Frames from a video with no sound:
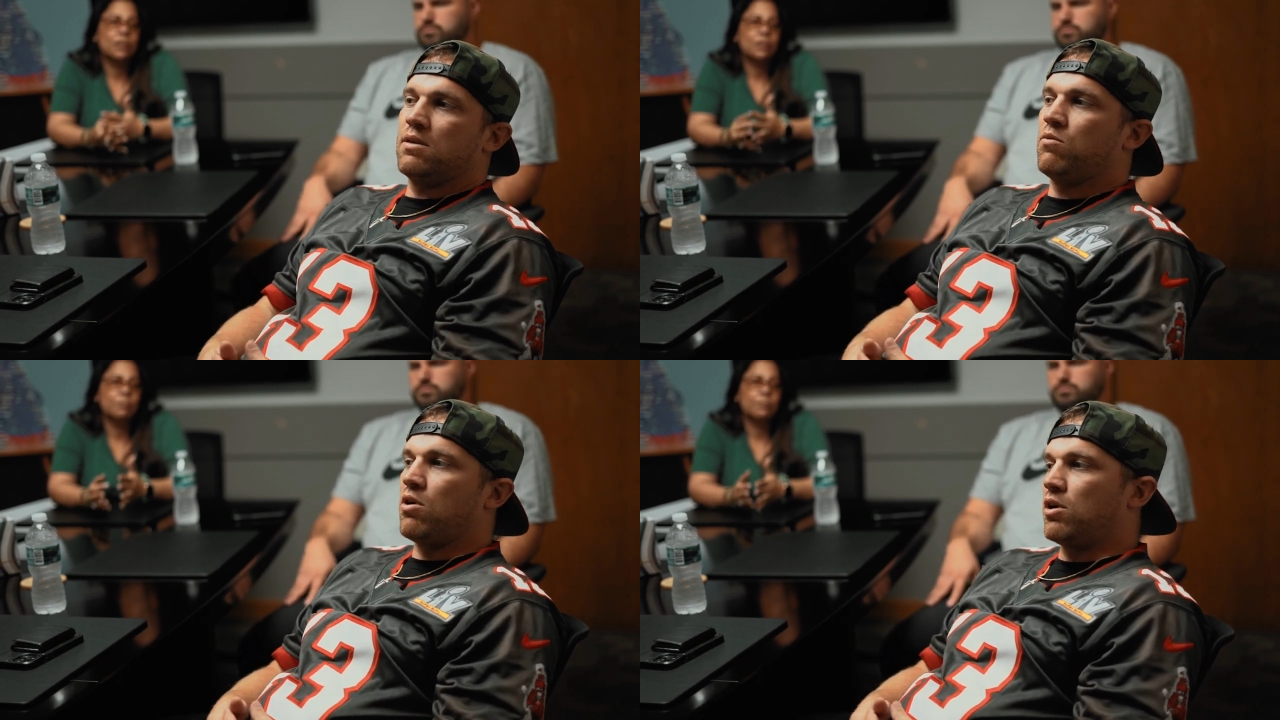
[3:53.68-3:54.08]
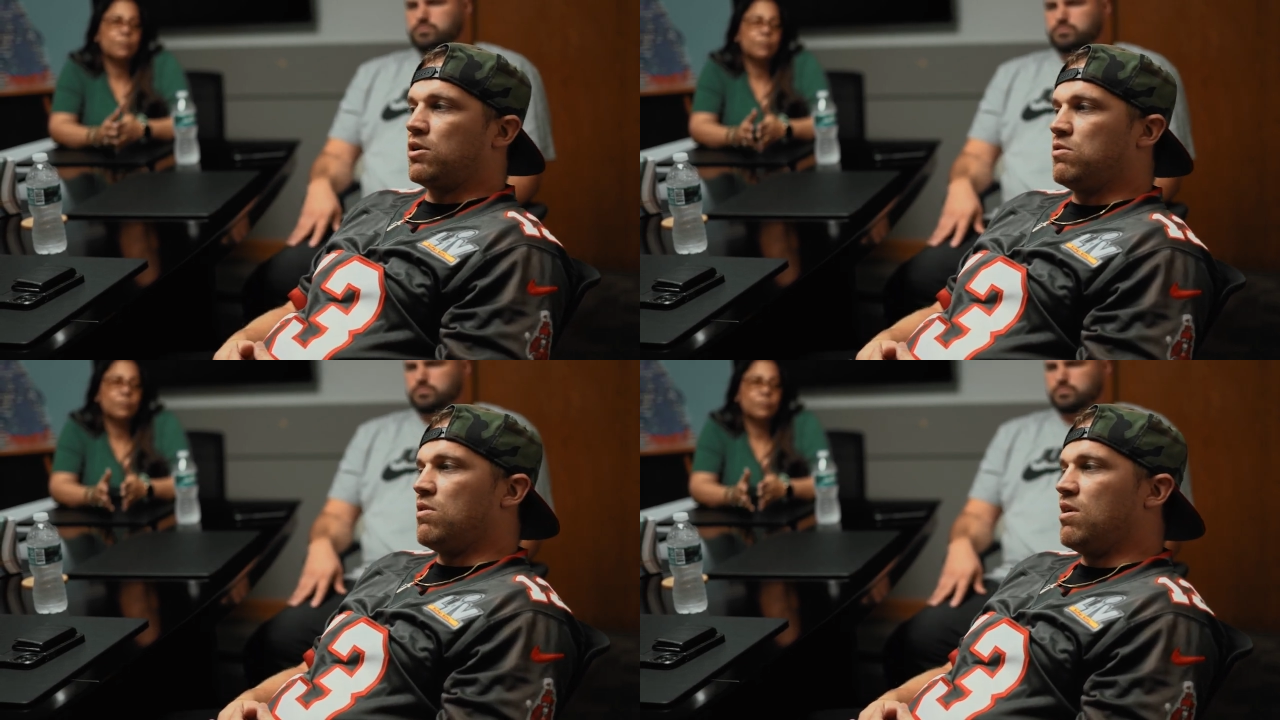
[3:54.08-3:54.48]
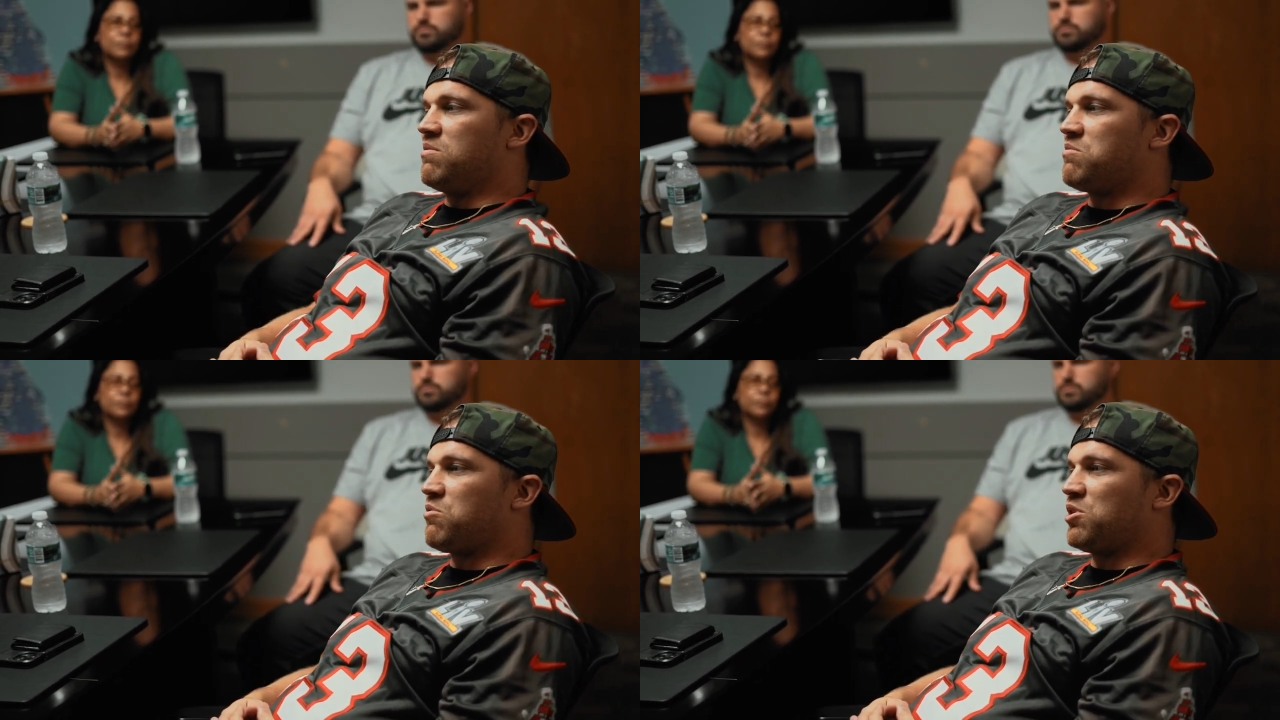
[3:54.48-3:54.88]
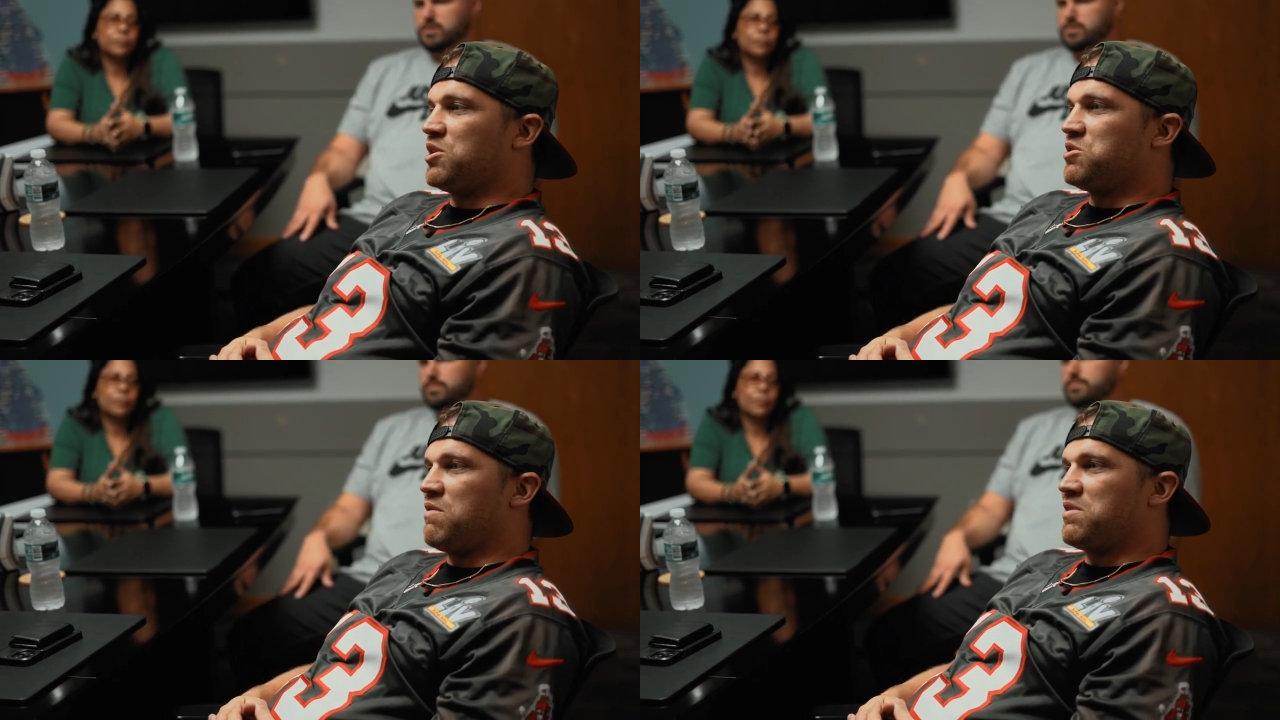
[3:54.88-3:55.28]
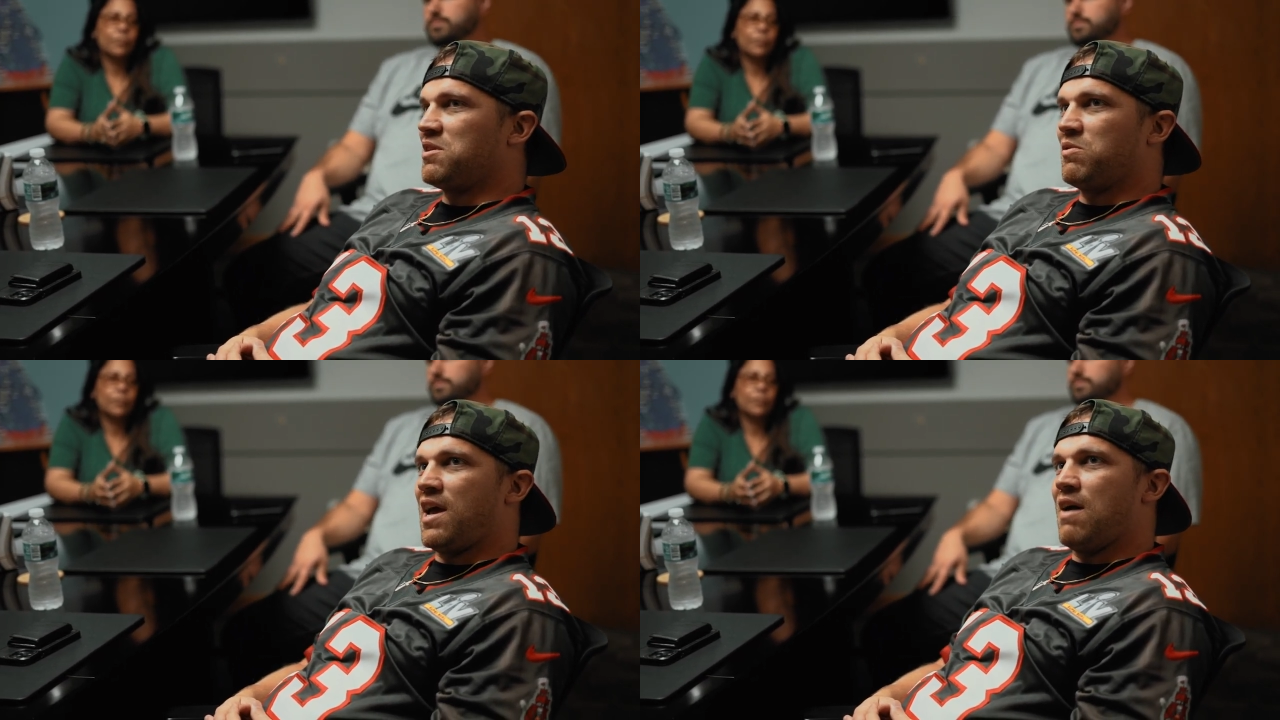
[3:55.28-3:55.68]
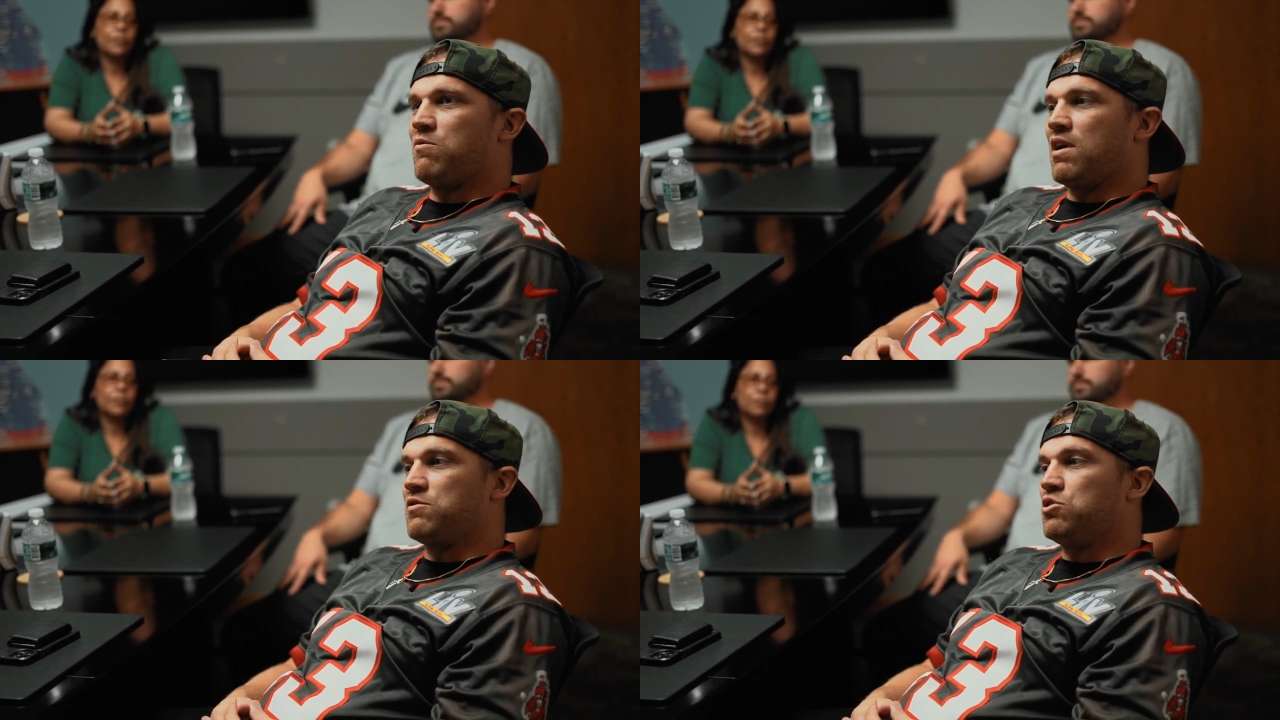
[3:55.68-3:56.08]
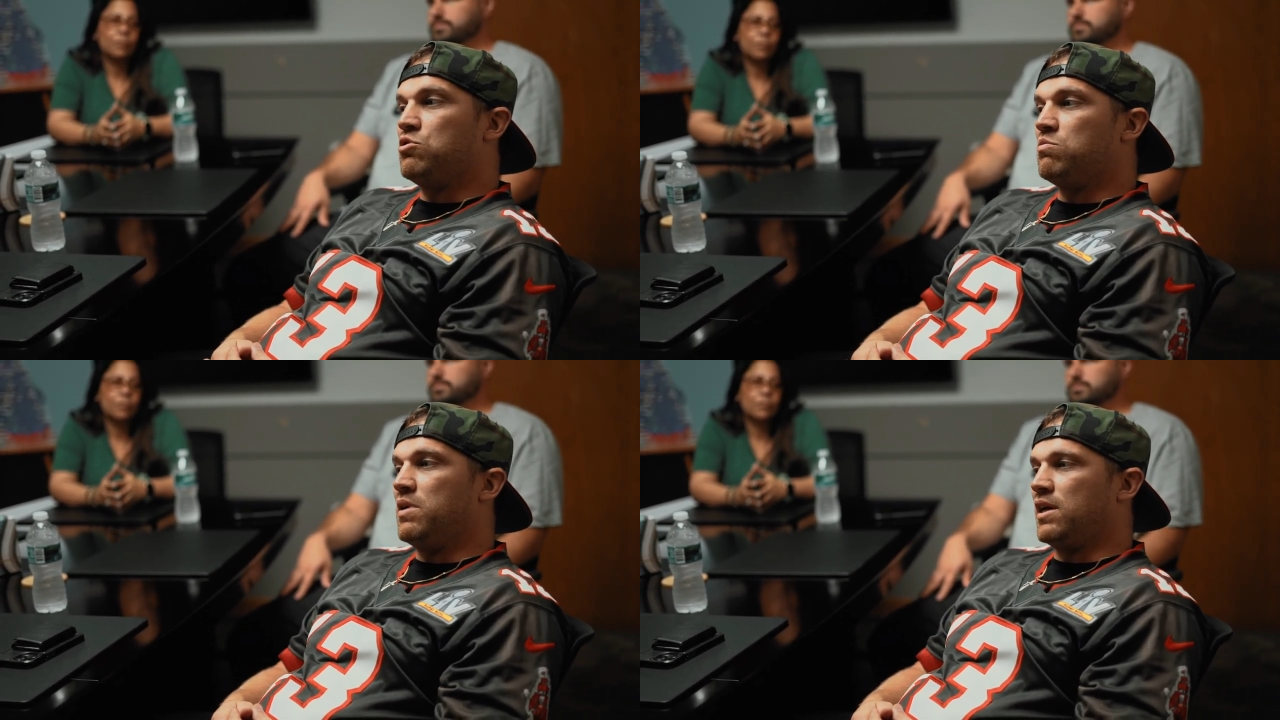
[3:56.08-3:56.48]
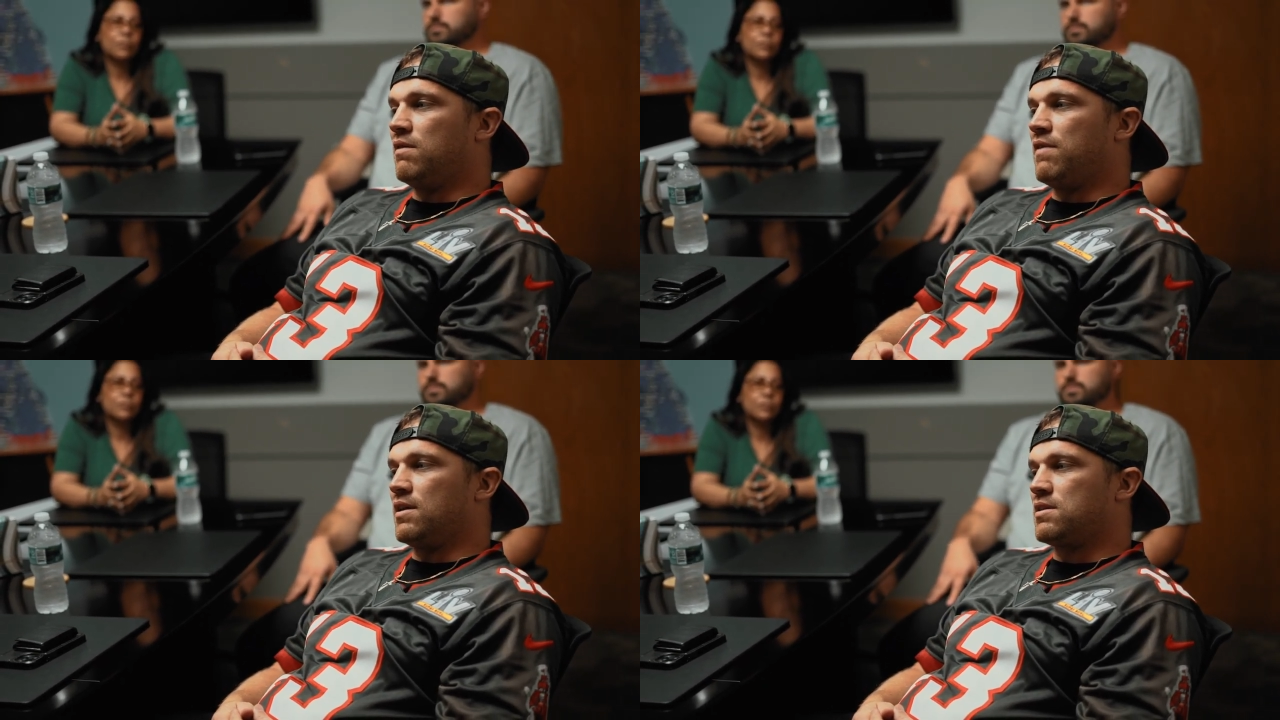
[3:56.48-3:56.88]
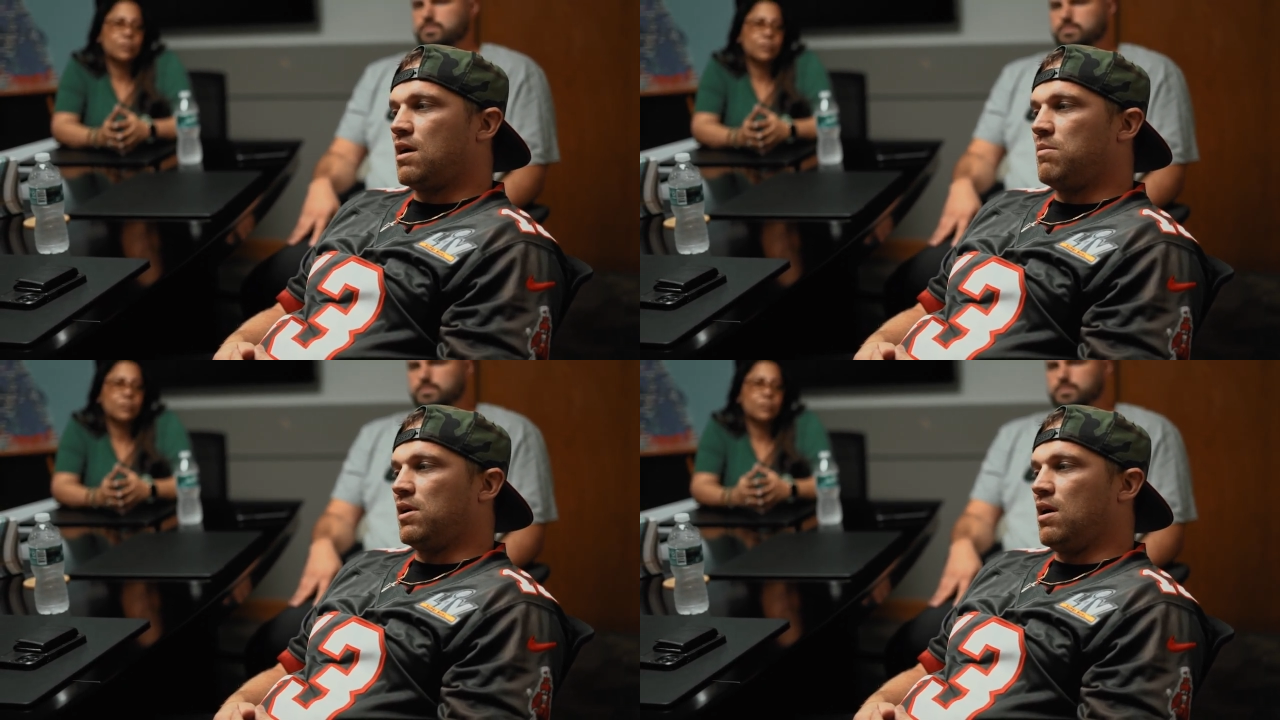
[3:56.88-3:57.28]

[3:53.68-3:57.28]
Speaker 1: we're going to do everything we have. We have two big events coming